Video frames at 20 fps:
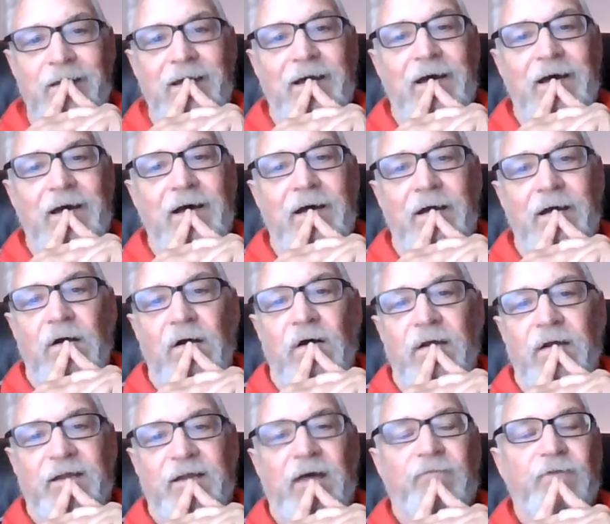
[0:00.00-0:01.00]

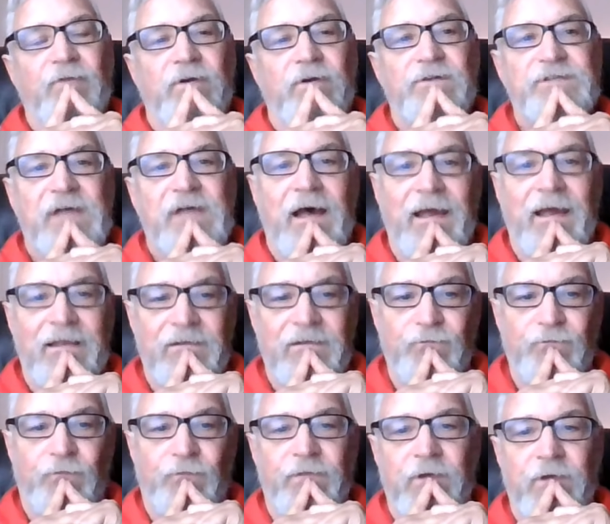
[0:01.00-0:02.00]
on Governor's Island
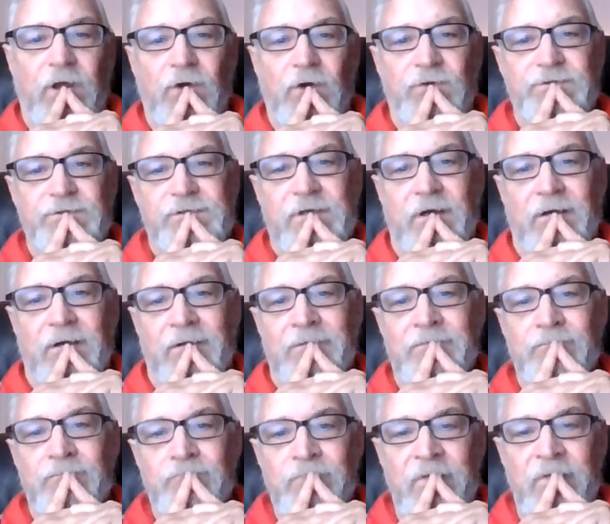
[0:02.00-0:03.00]
for the Coast
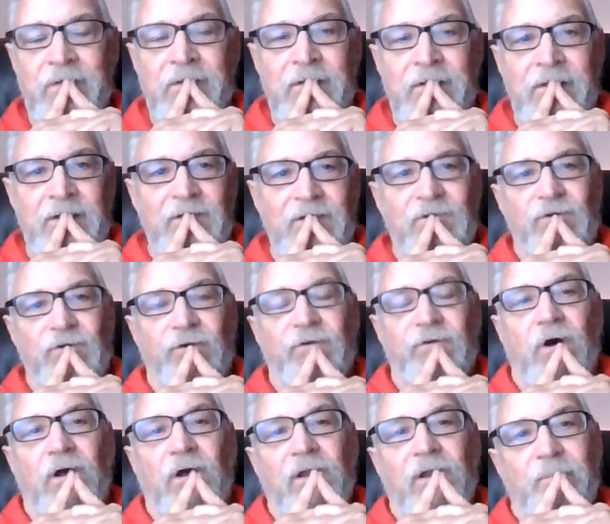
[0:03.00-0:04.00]
Guard. Learned
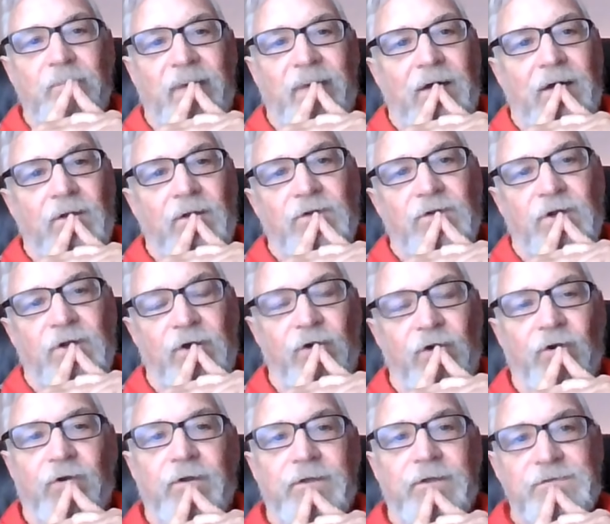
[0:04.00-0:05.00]
all about
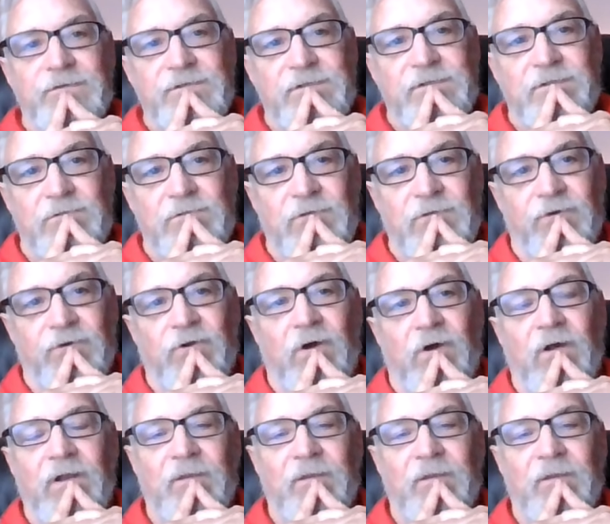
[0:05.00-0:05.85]
currents, learned all